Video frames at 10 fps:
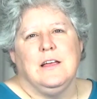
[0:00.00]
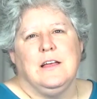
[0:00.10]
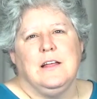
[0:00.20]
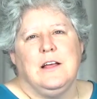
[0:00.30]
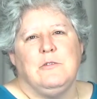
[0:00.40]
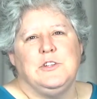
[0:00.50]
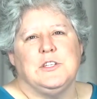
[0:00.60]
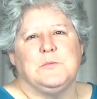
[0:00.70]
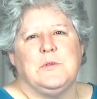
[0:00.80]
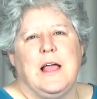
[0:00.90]
And I would
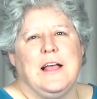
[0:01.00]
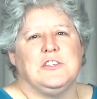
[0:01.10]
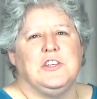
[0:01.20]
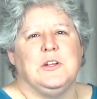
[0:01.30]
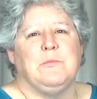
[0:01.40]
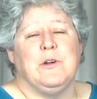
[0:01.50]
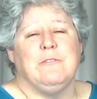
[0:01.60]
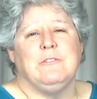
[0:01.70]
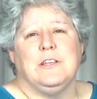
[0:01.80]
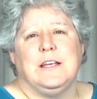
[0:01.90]
just ask you to
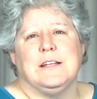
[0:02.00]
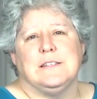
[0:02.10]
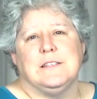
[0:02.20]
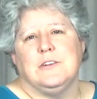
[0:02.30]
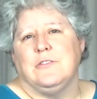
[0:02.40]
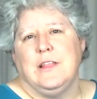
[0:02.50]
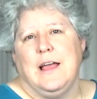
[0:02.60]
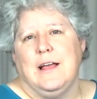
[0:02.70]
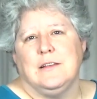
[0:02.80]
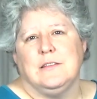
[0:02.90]
prayerfully consider
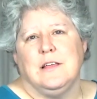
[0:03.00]
that